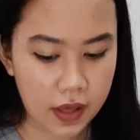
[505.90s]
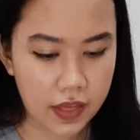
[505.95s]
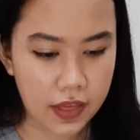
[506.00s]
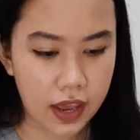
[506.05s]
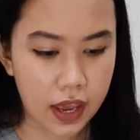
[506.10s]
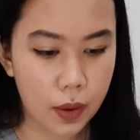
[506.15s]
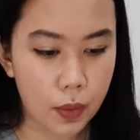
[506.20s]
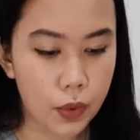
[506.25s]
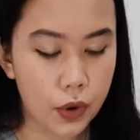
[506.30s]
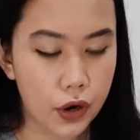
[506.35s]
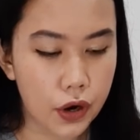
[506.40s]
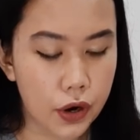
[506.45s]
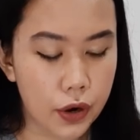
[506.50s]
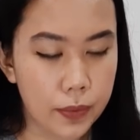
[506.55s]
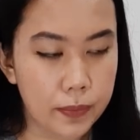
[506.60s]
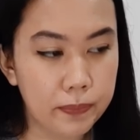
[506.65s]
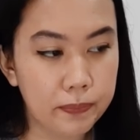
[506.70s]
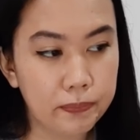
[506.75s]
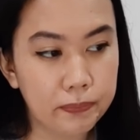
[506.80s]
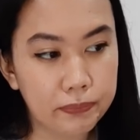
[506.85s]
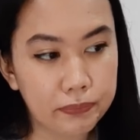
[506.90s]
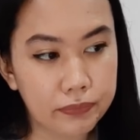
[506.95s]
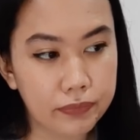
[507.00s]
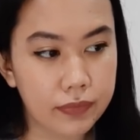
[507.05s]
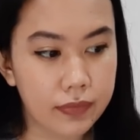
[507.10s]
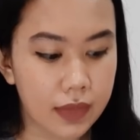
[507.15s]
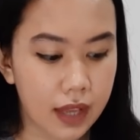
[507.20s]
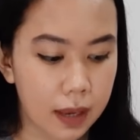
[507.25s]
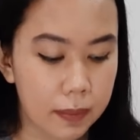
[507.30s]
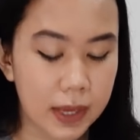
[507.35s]
they were
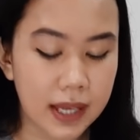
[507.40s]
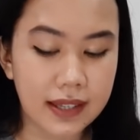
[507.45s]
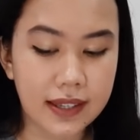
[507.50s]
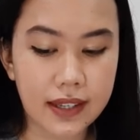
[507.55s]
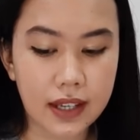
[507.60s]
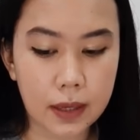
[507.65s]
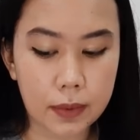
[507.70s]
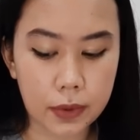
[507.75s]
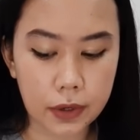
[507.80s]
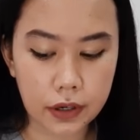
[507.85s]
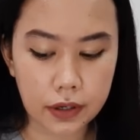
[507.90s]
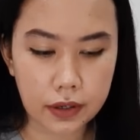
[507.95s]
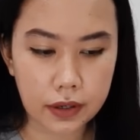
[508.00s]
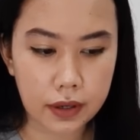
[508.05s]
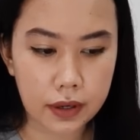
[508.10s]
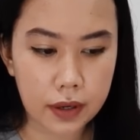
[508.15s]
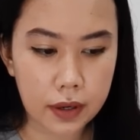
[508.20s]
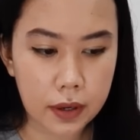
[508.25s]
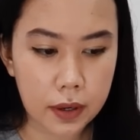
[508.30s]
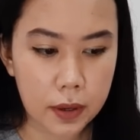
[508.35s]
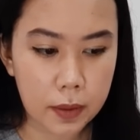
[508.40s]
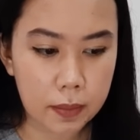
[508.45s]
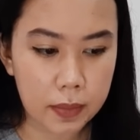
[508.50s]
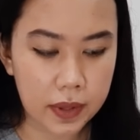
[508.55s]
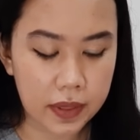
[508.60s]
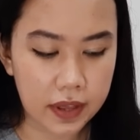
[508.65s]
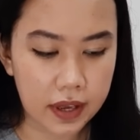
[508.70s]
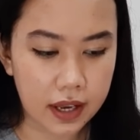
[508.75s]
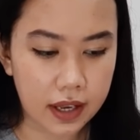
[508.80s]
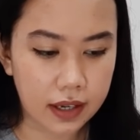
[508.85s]
a bit stubborn,
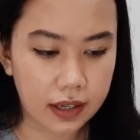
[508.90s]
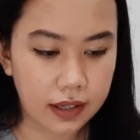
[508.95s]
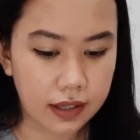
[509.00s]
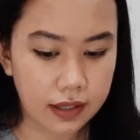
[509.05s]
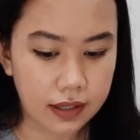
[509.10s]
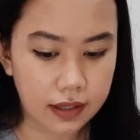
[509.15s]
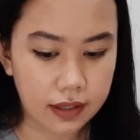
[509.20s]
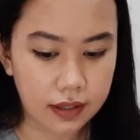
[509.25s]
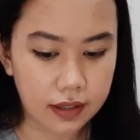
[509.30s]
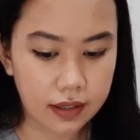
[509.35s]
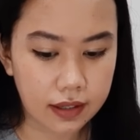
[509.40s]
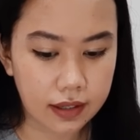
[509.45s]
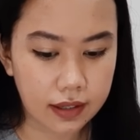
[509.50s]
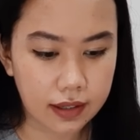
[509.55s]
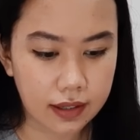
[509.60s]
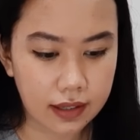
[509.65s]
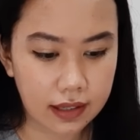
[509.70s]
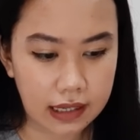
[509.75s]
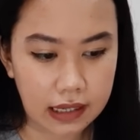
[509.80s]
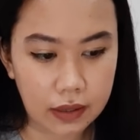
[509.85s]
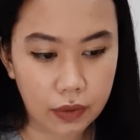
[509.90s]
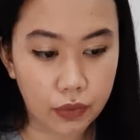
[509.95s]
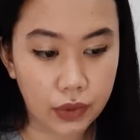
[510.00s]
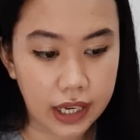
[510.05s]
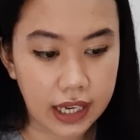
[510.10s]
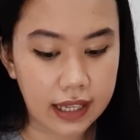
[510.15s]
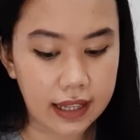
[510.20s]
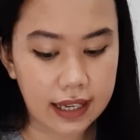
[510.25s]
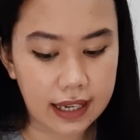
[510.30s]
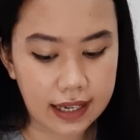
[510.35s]
but then
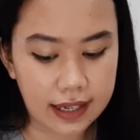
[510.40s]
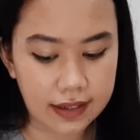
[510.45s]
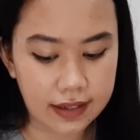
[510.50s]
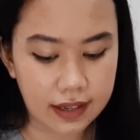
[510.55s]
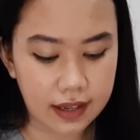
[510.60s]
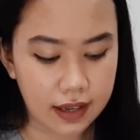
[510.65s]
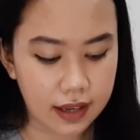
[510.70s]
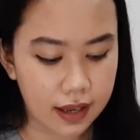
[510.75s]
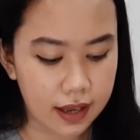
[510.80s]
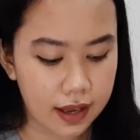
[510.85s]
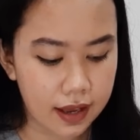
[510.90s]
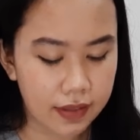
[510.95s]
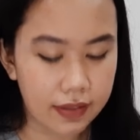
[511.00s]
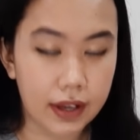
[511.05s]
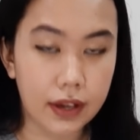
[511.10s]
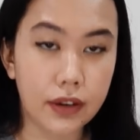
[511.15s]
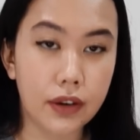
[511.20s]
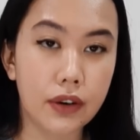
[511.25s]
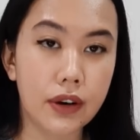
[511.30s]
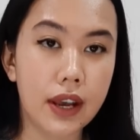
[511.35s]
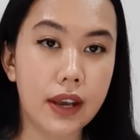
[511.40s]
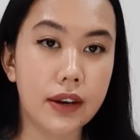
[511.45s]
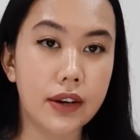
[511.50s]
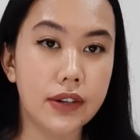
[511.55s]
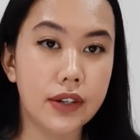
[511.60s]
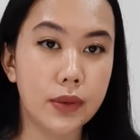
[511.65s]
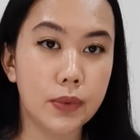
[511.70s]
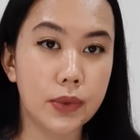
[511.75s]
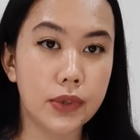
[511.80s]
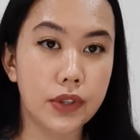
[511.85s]
realizing that your
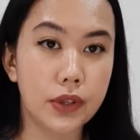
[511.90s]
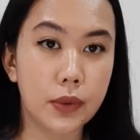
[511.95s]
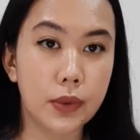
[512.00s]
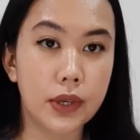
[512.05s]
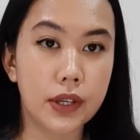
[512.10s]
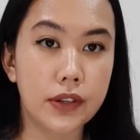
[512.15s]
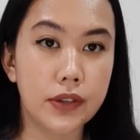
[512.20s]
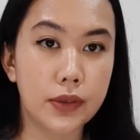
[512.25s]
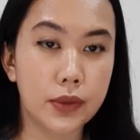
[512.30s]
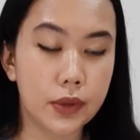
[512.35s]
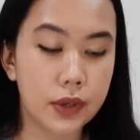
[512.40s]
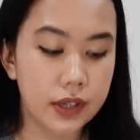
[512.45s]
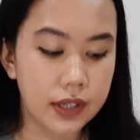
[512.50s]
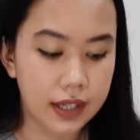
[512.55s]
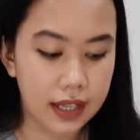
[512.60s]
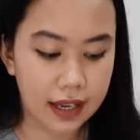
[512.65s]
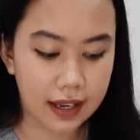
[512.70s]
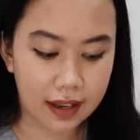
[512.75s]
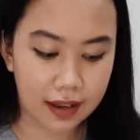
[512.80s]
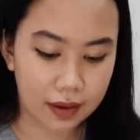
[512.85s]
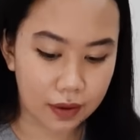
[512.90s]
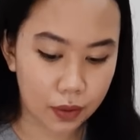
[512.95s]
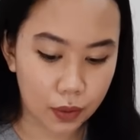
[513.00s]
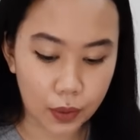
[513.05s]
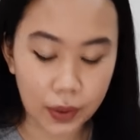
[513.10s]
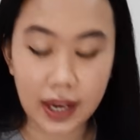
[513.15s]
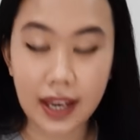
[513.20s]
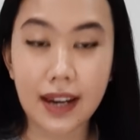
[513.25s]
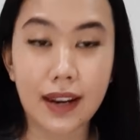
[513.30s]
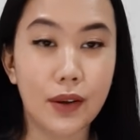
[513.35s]
energy was the Queen of Swords, like a
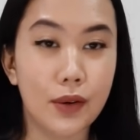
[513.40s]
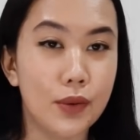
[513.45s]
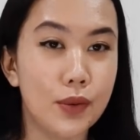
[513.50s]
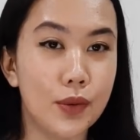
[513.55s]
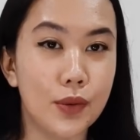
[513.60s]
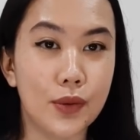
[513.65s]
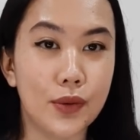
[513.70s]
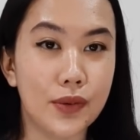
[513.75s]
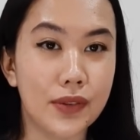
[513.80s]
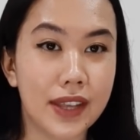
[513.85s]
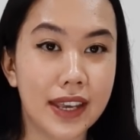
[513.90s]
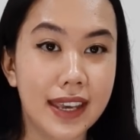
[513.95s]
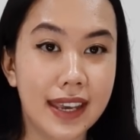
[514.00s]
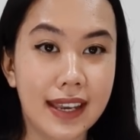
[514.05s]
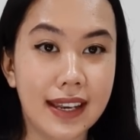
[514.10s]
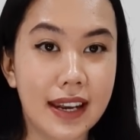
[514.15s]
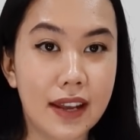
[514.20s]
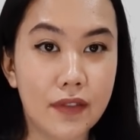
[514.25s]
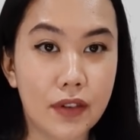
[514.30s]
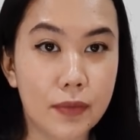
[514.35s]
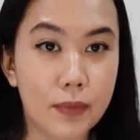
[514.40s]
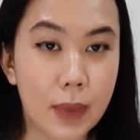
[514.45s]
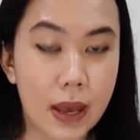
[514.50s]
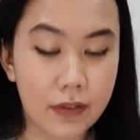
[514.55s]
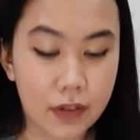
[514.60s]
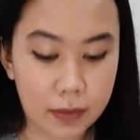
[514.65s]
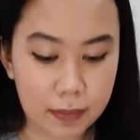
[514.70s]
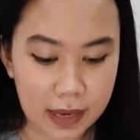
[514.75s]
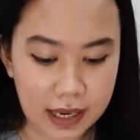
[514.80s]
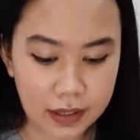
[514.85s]
queen who they can never
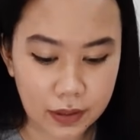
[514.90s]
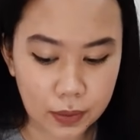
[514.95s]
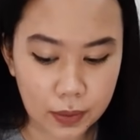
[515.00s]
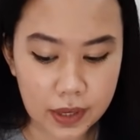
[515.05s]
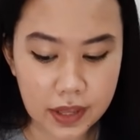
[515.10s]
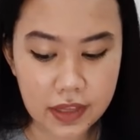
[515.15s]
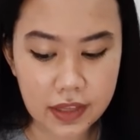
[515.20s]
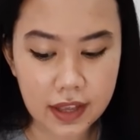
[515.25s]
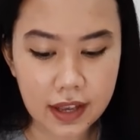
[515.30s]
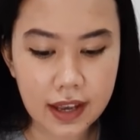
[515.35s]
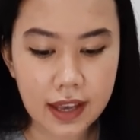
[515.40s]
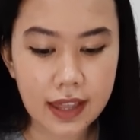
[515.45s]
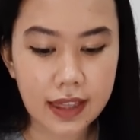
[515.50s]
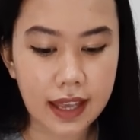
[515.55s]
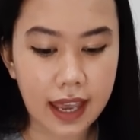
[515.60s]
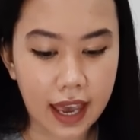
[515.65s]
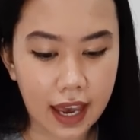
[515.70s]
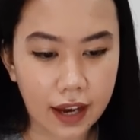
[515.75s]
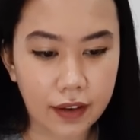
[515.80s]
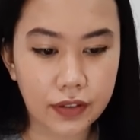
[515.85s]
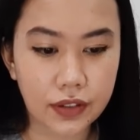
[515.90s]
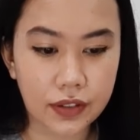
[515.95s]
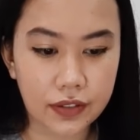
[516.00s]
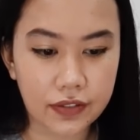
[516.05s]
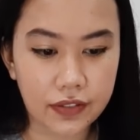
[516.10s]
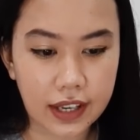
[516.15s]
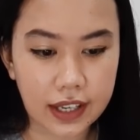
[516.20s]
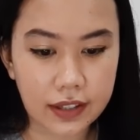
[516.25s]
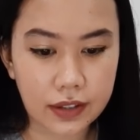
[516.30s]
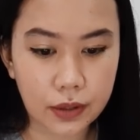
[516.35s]
ever mess with, they have to
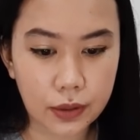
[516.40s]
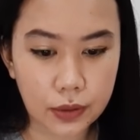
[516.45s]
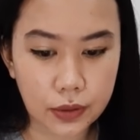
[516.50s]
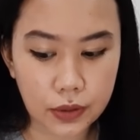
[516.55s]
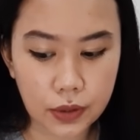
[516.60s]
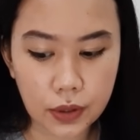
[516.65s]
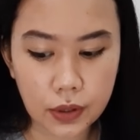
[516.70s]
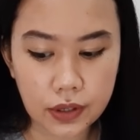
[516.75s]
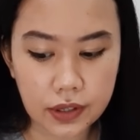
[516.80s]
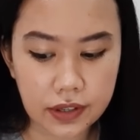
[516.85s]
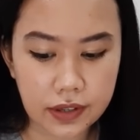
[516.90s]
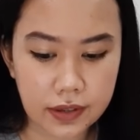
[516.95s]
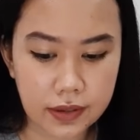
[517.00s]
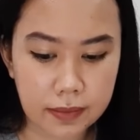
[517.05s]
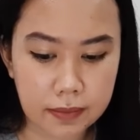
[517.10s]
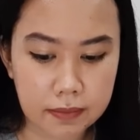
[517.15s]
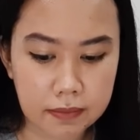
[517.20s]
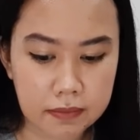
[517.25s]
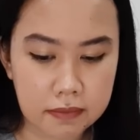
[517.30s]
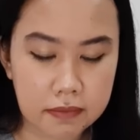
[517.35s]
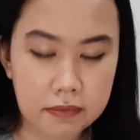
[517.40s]
face those swords.